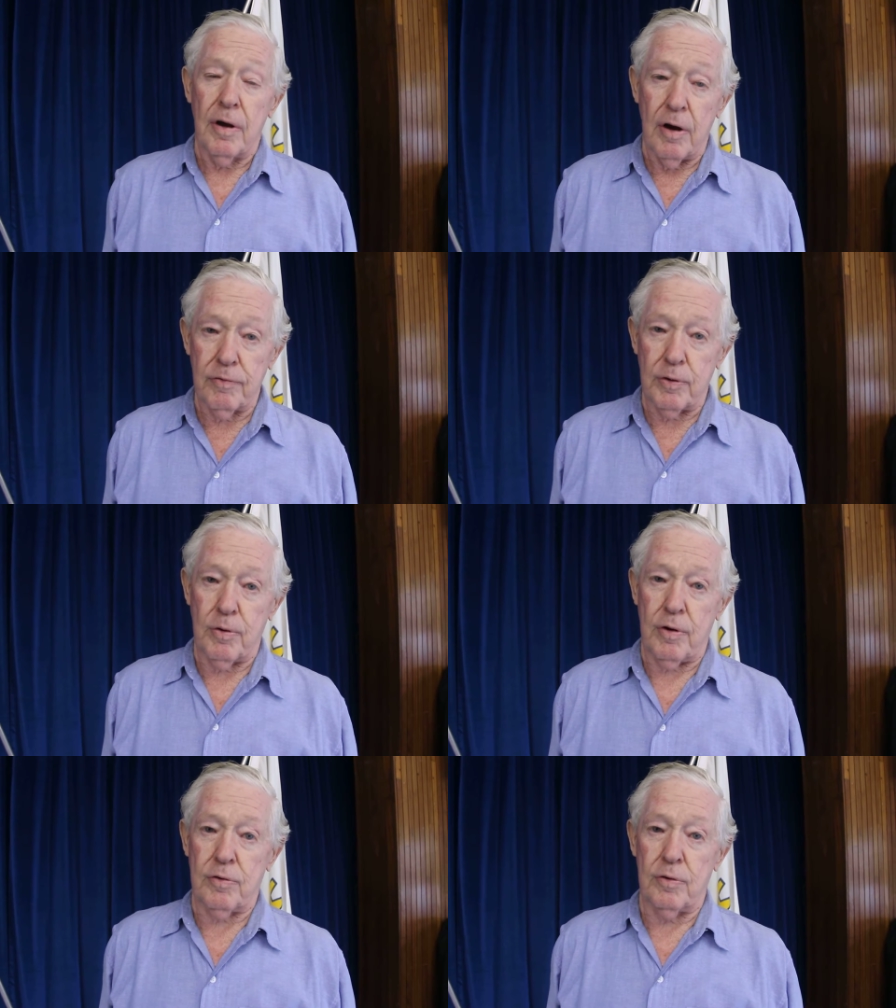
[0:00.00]
over
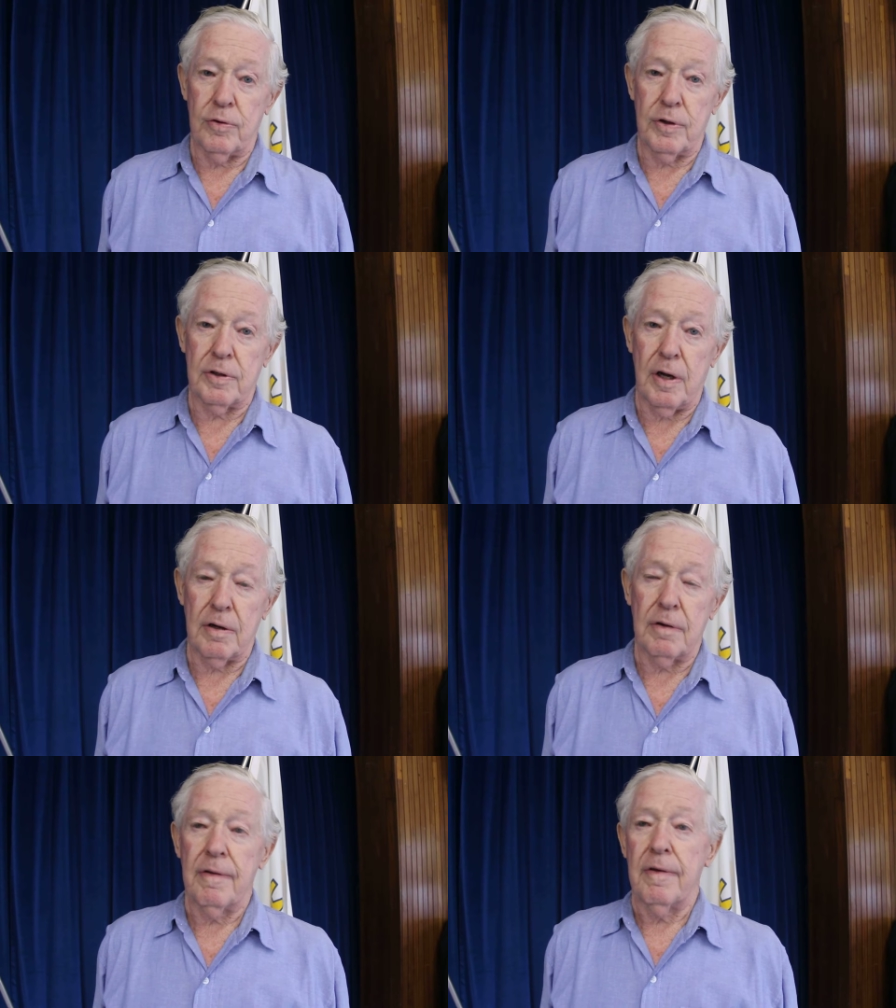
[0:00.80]
of Natal,
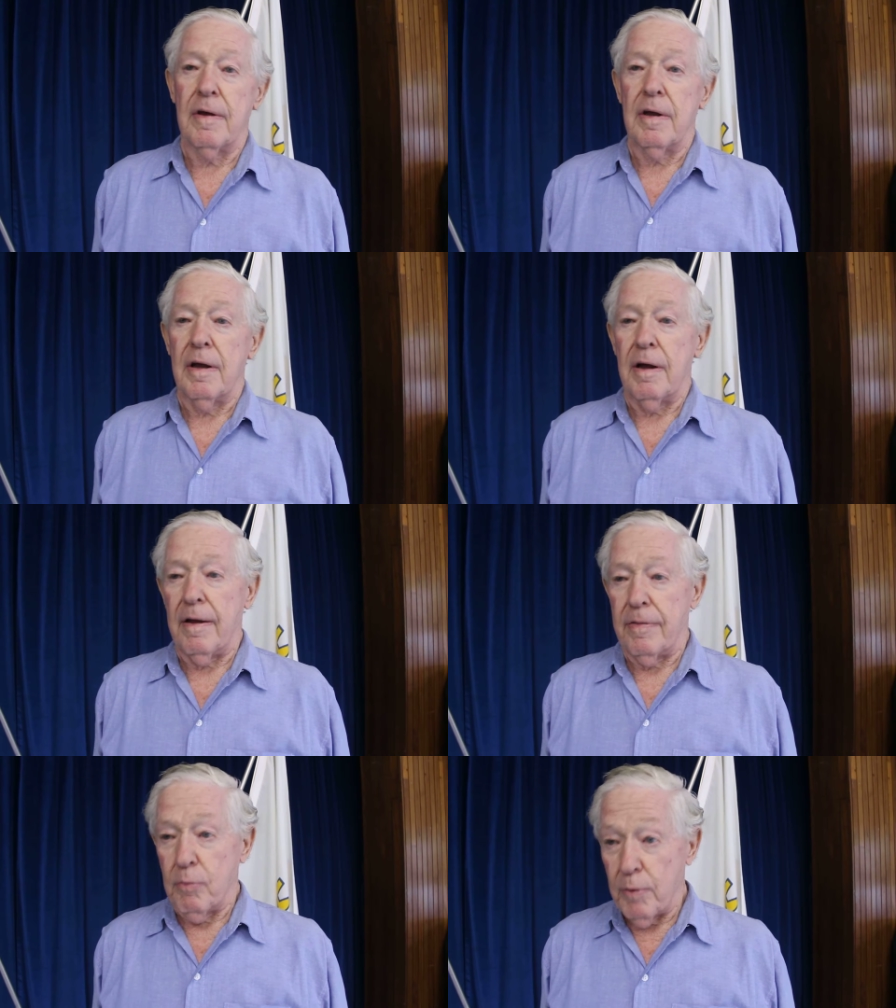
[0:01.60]

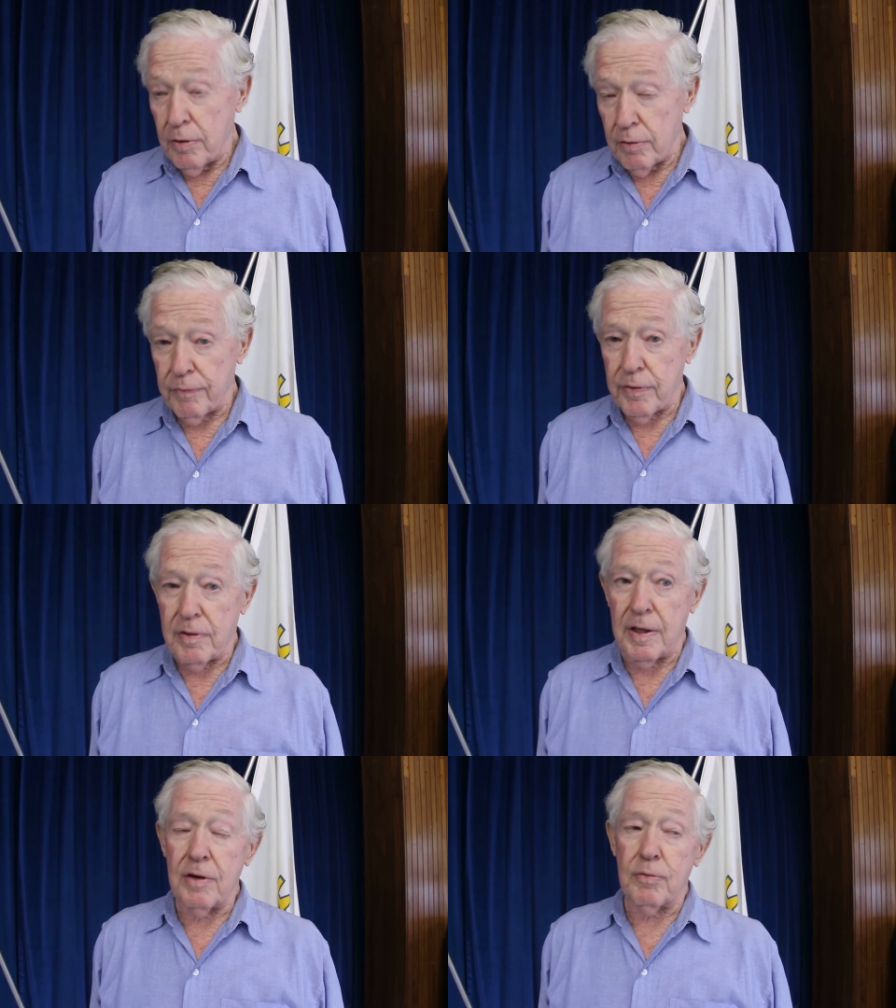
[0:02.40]
the winner of
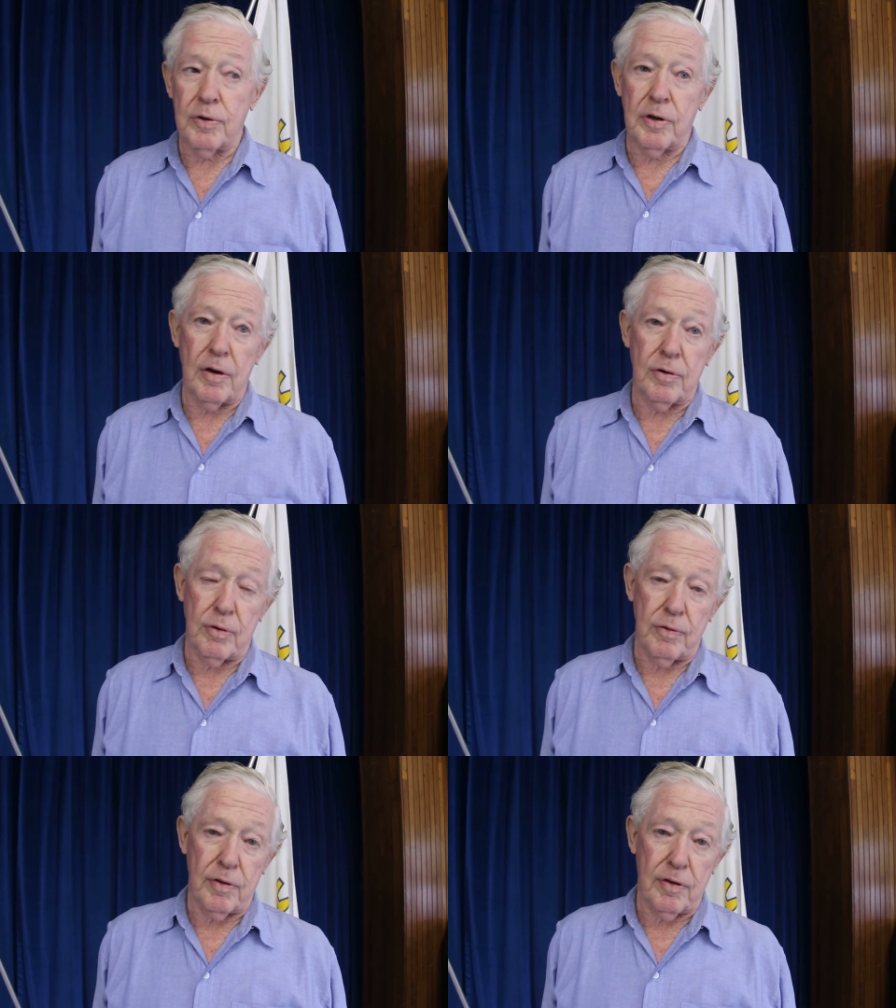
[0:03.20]
this heat would go to
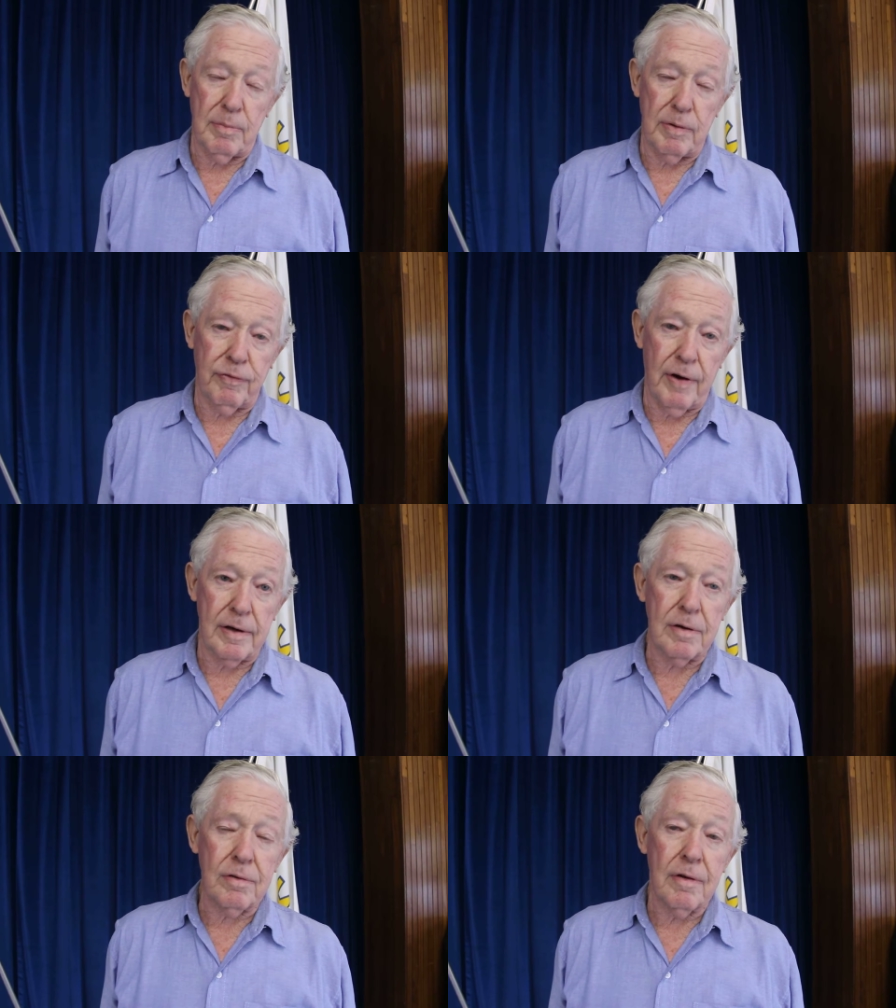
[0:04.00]
the
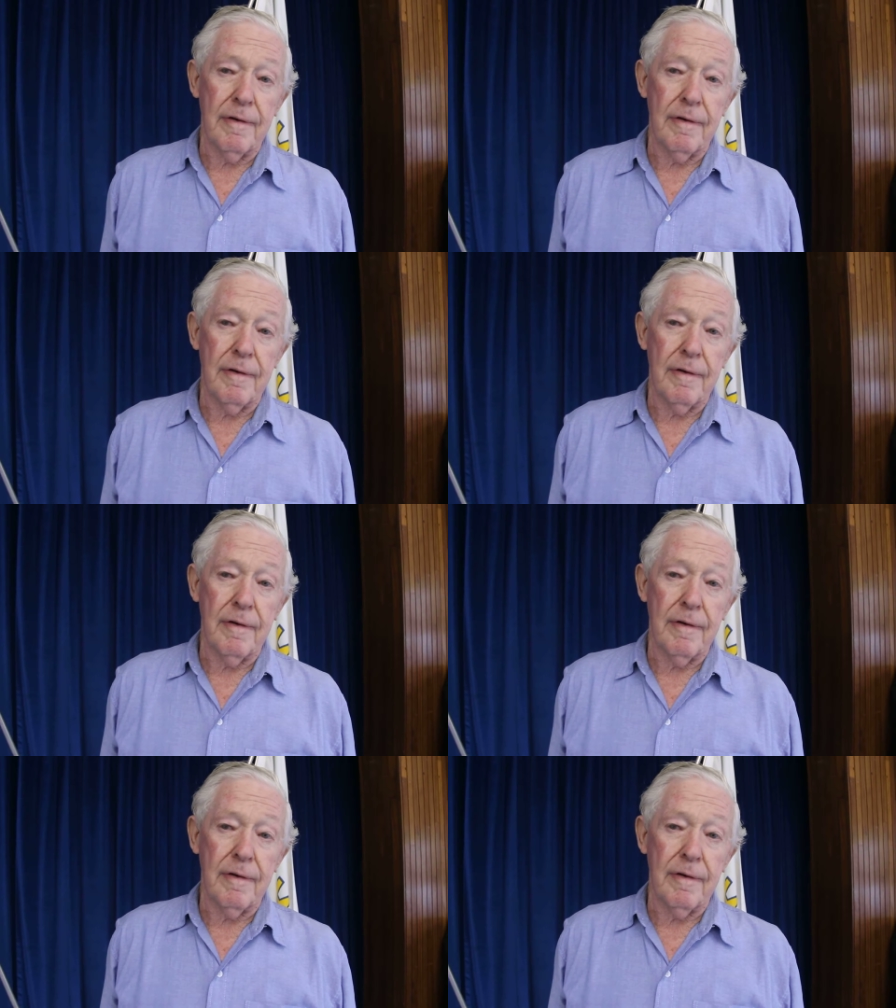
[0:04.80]
semi-final,